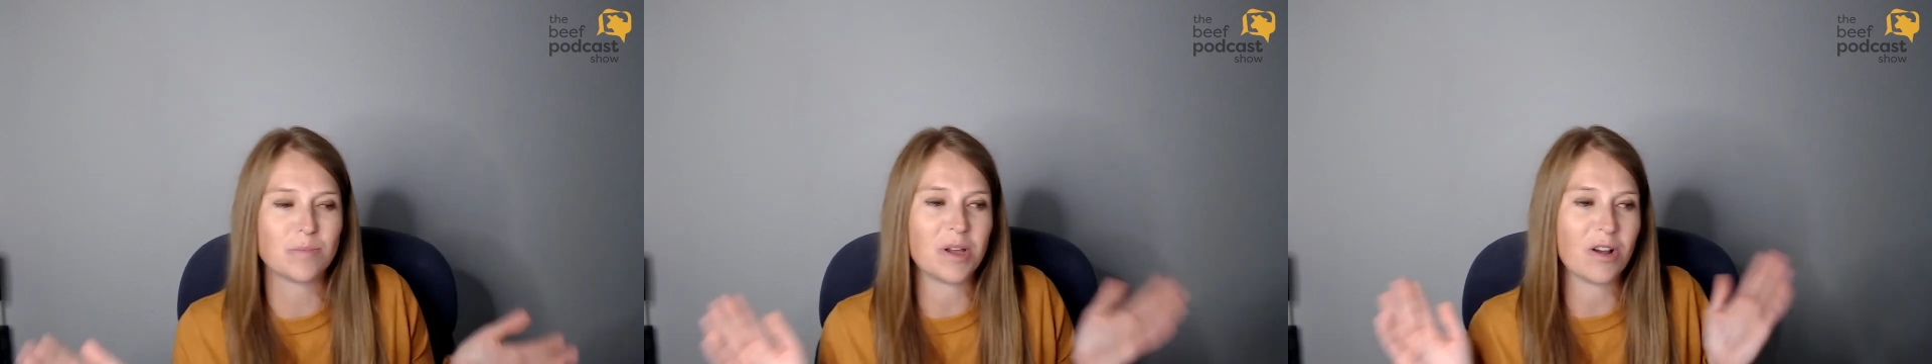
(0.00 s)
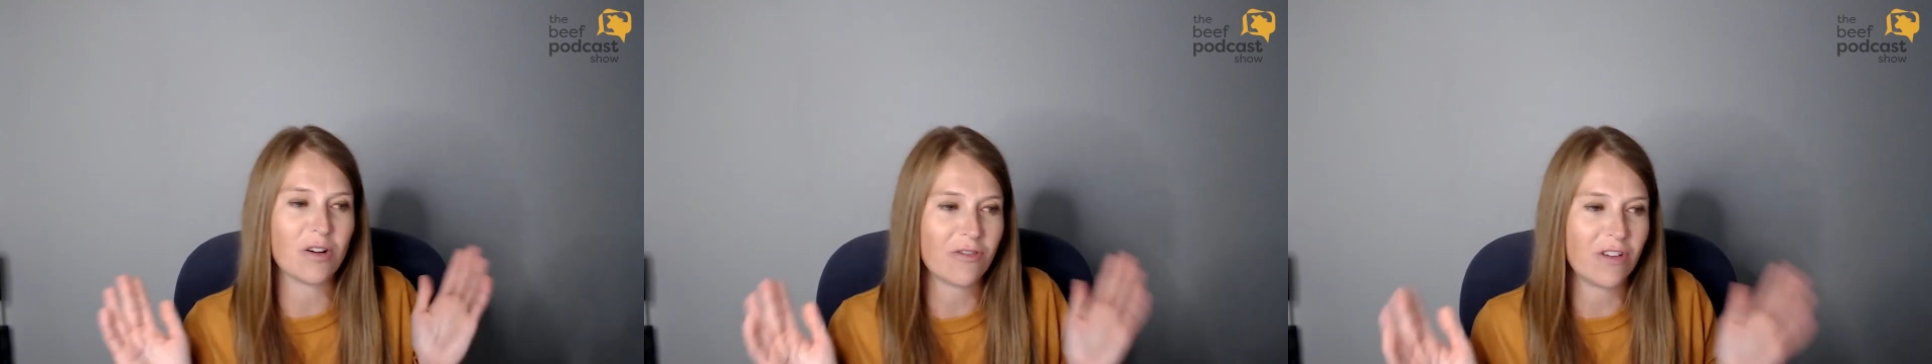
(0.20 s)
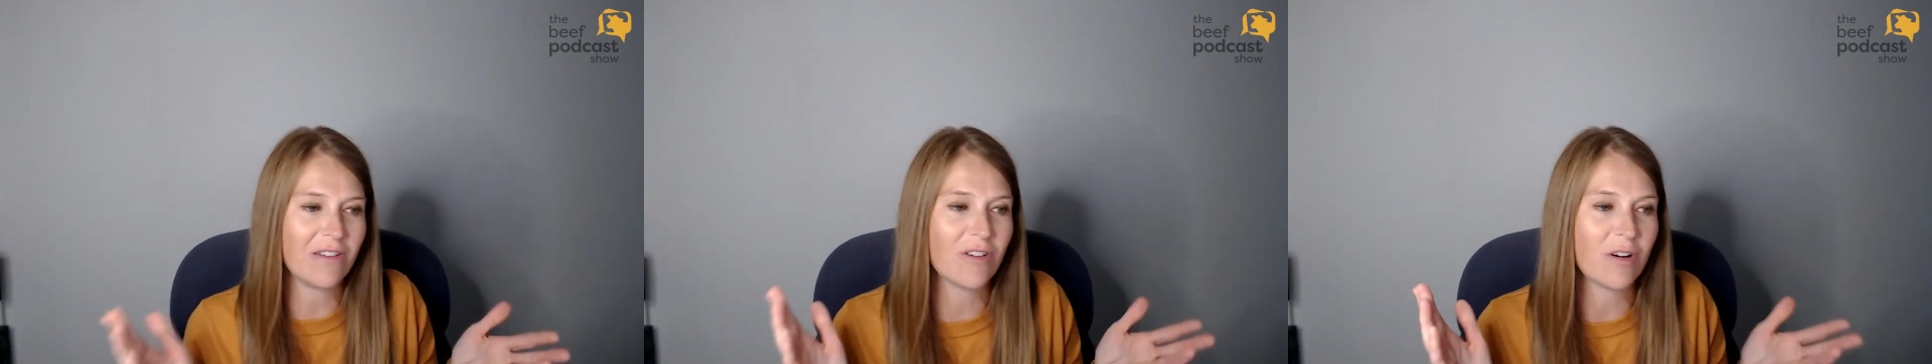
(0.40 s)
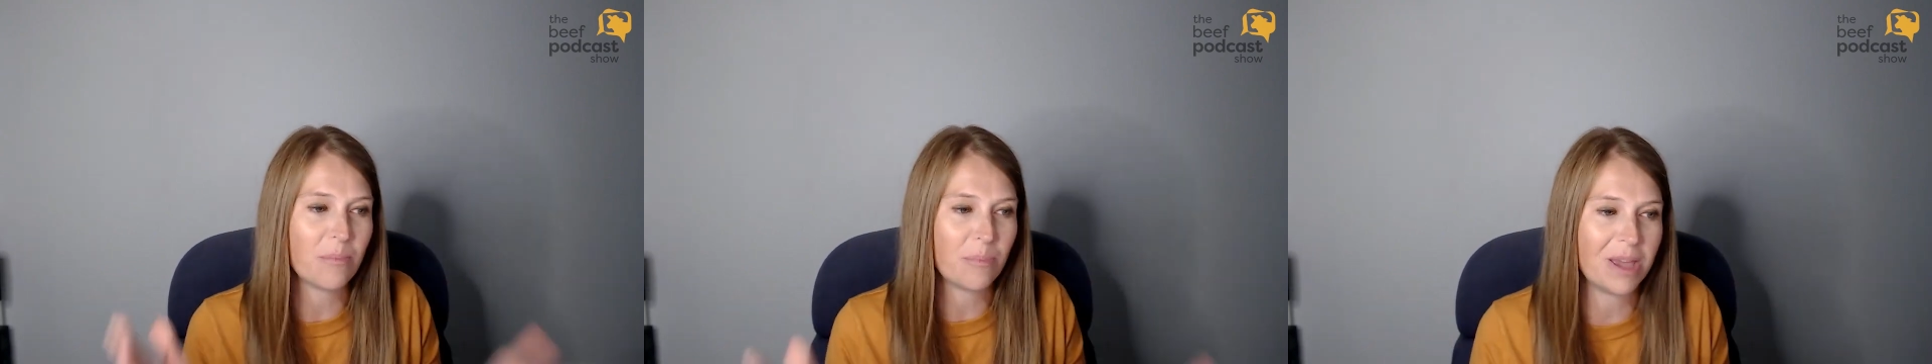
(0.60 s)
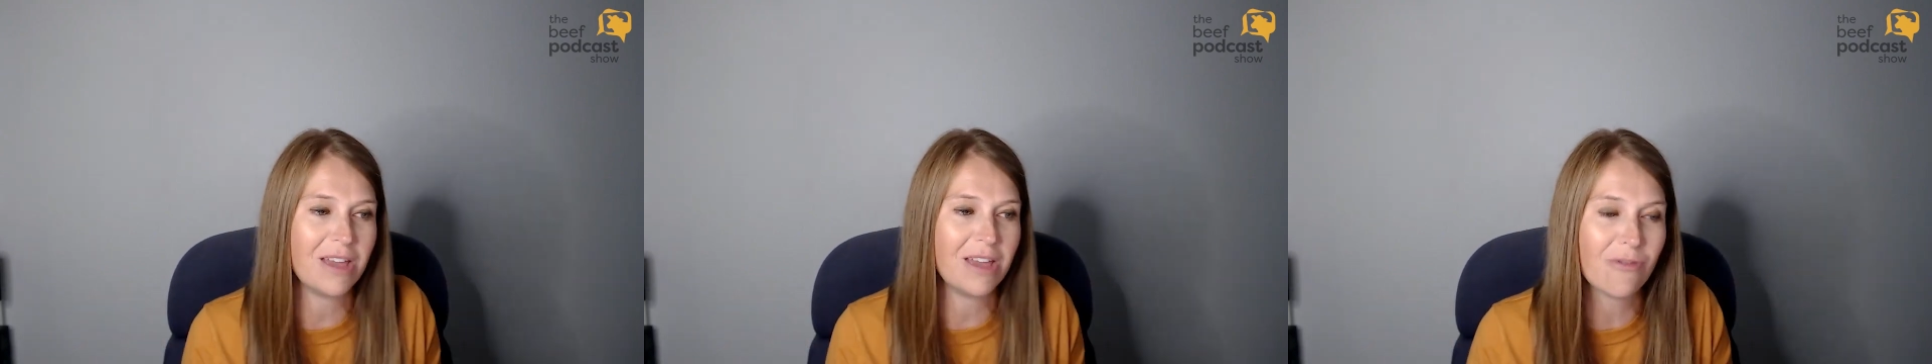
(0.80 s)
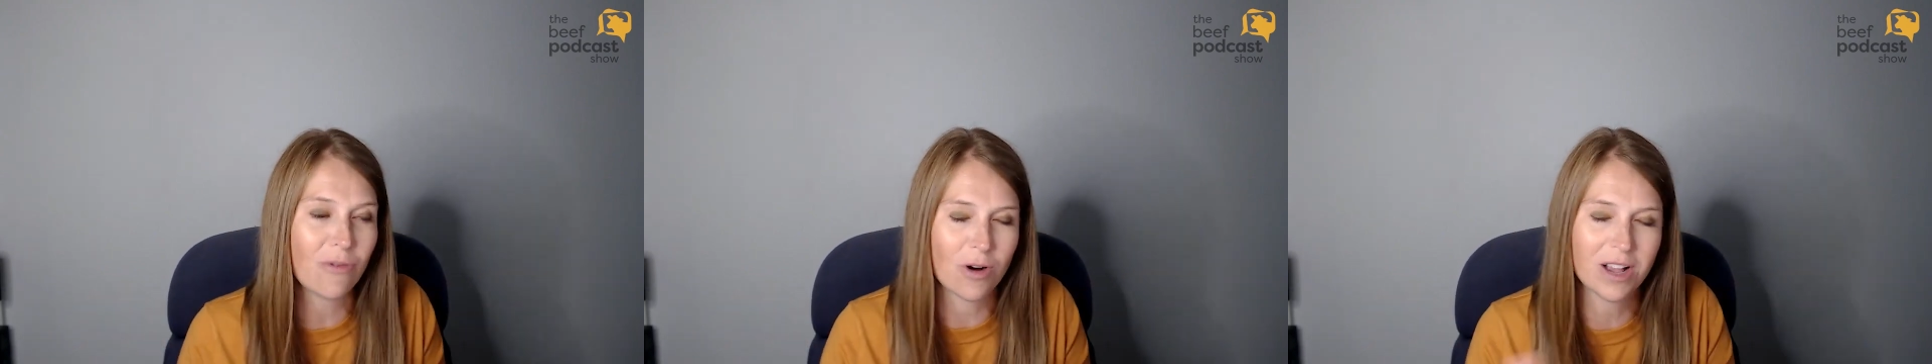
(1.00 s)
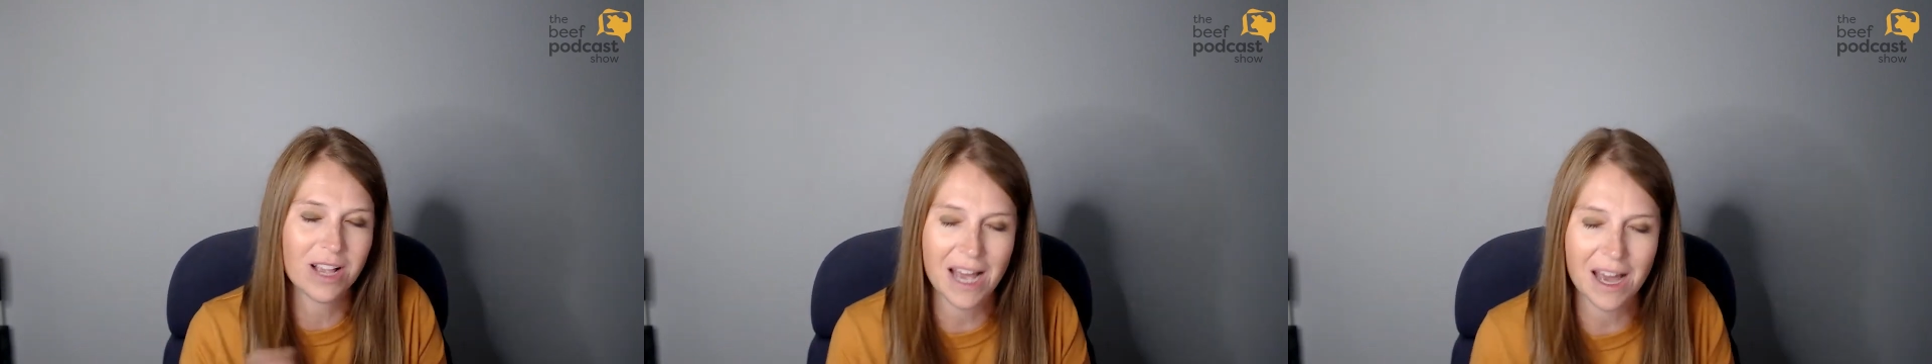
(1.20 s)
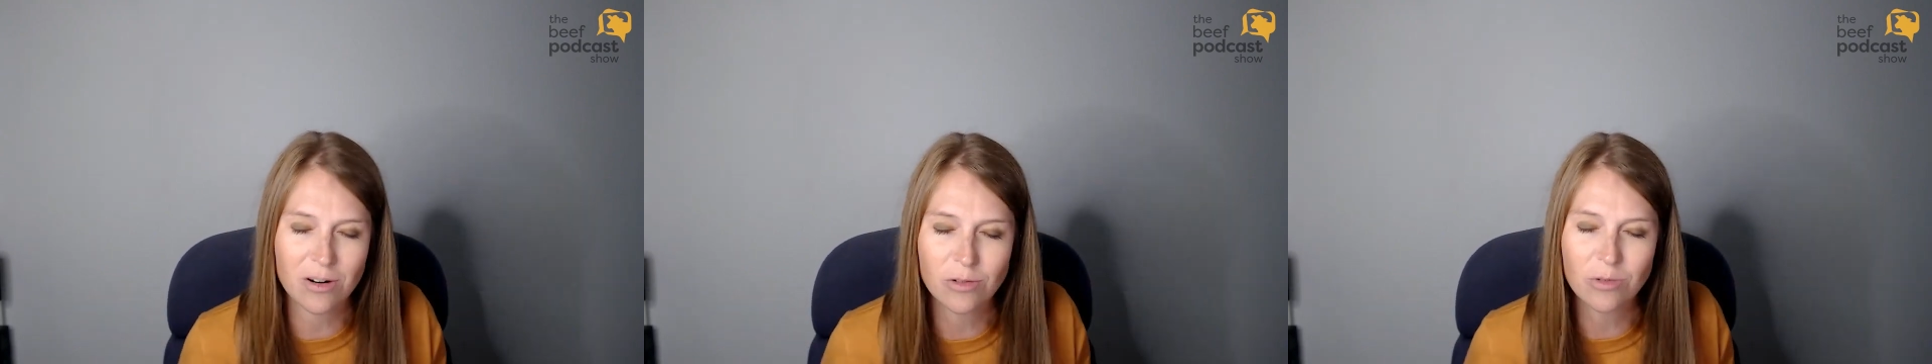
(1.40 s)
but your favorite beef or
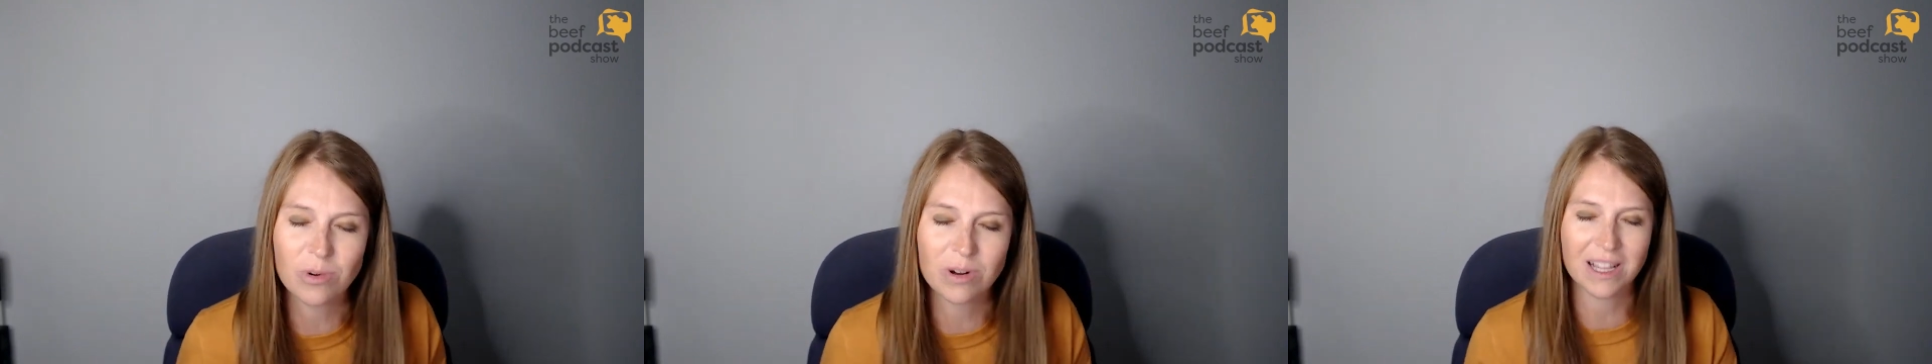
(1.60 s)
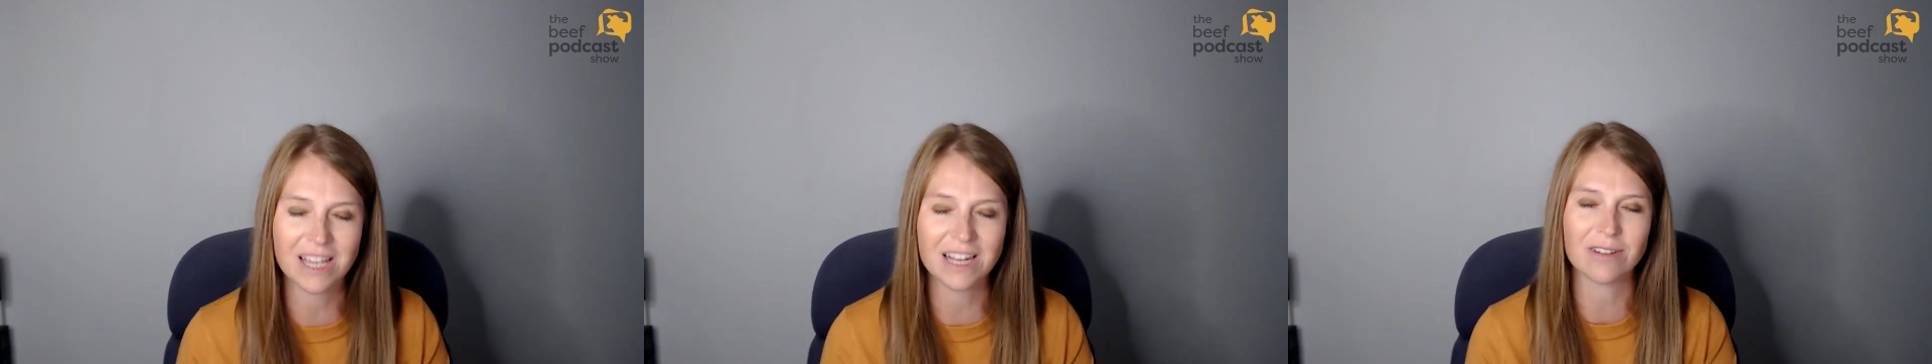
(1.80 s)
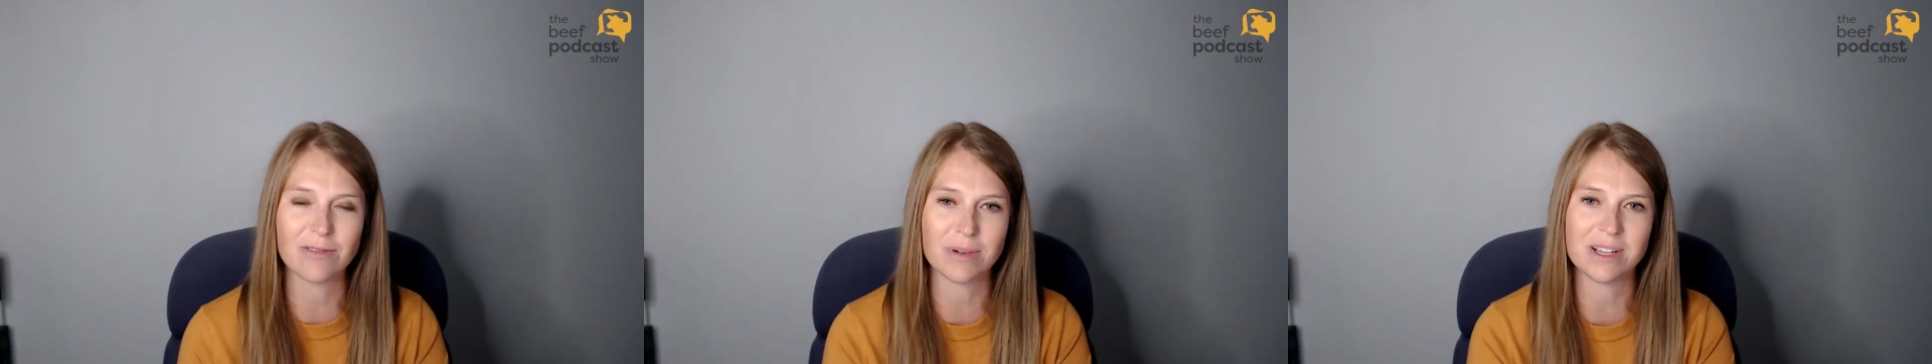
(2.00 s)
cattle related